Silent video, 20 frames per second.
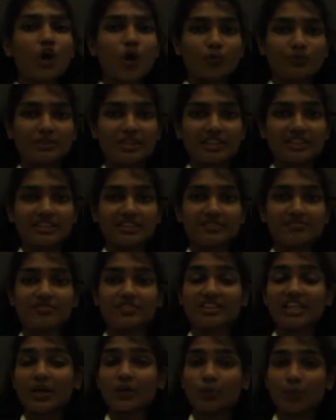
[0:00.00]

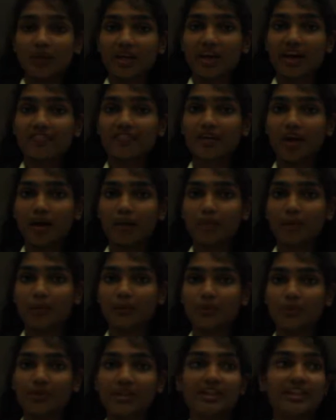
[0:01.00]
objectives that we have come
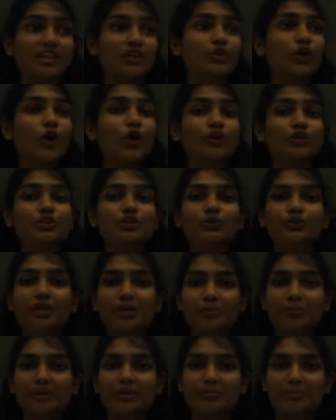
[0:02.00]
up with in order to
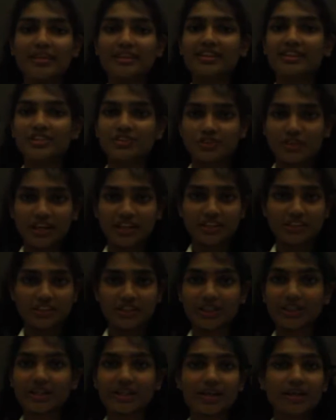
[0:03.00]
implement the
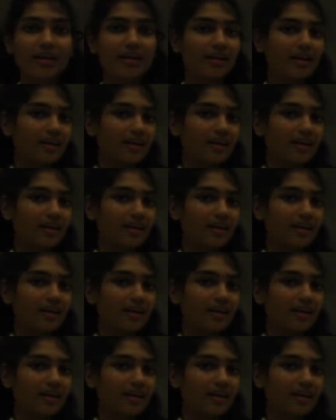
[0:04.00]
strategic